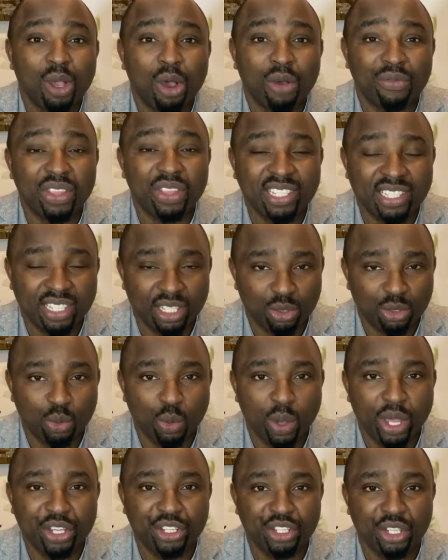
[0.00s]
the
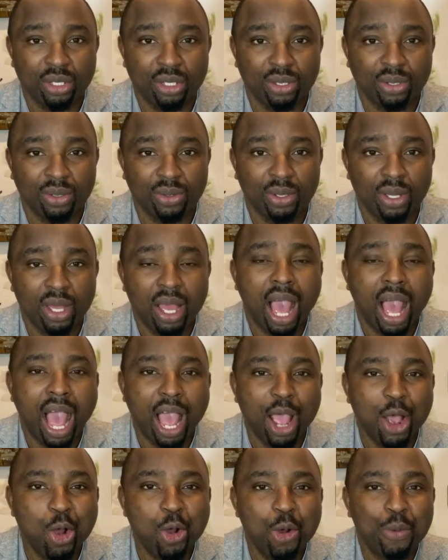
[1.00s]
situation.
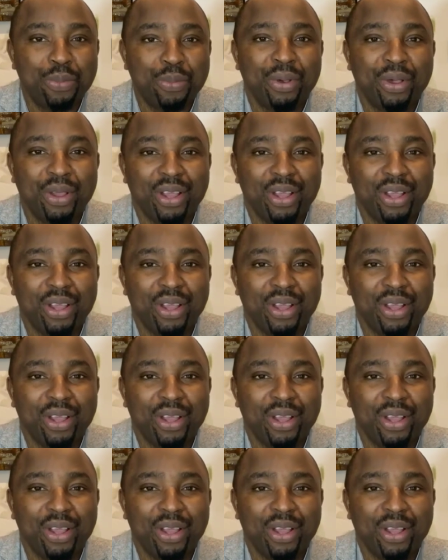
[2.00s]
I hope